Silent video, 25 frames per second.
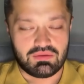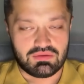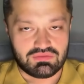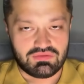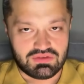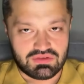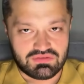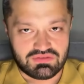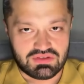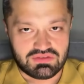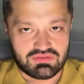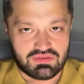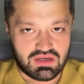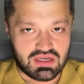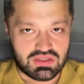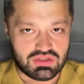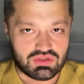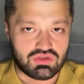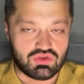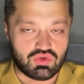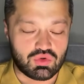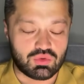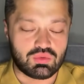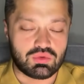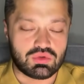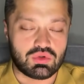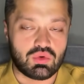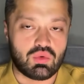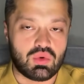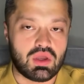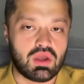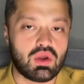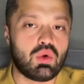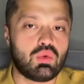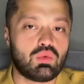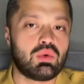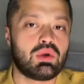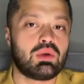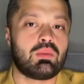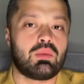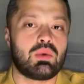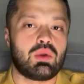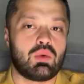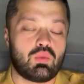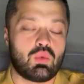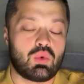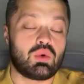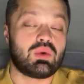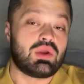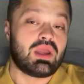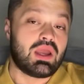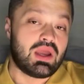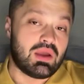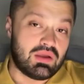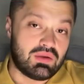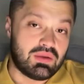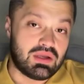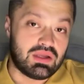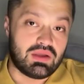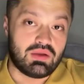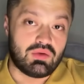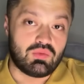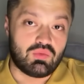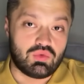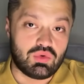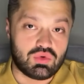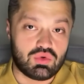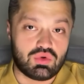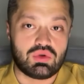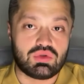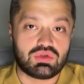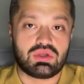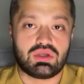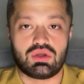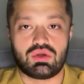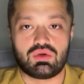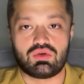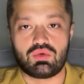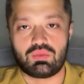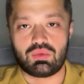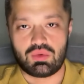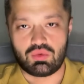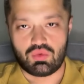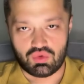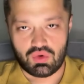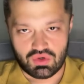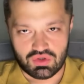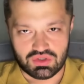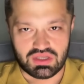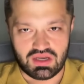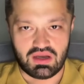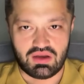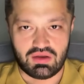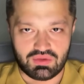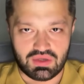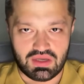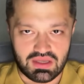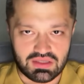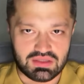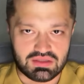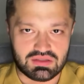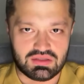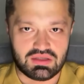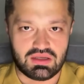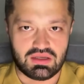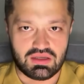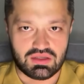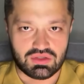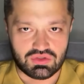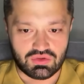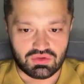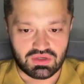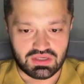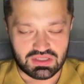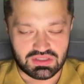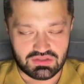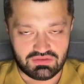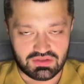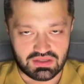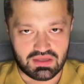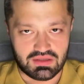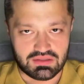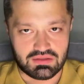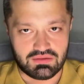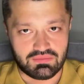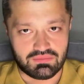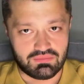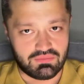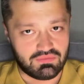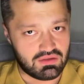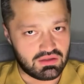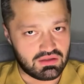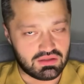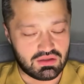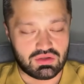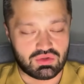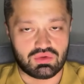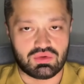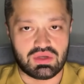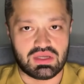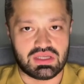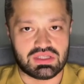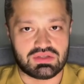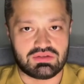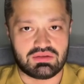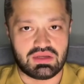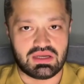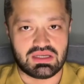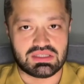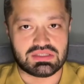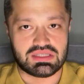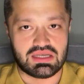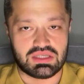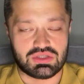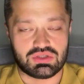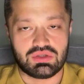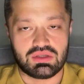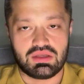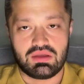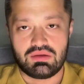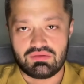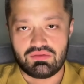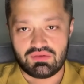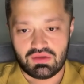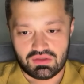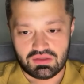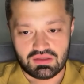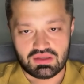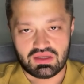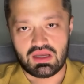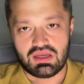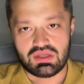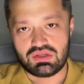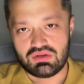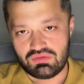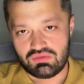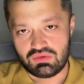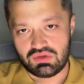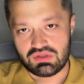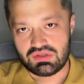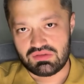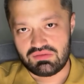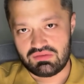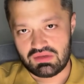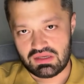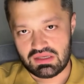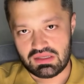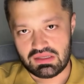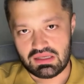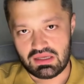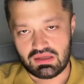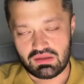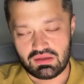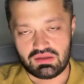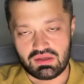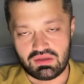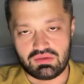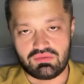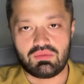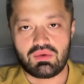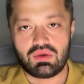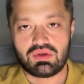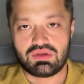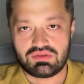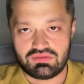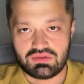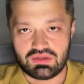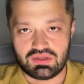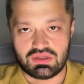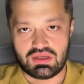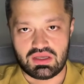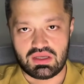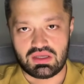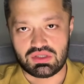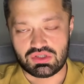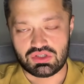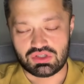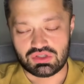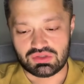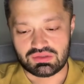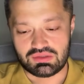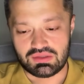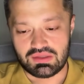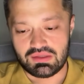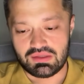50,000 troops who are already being worn down and will continue to be worn down at Yunakivka. Yunakivka is actually a very large fortified area of ours, very large.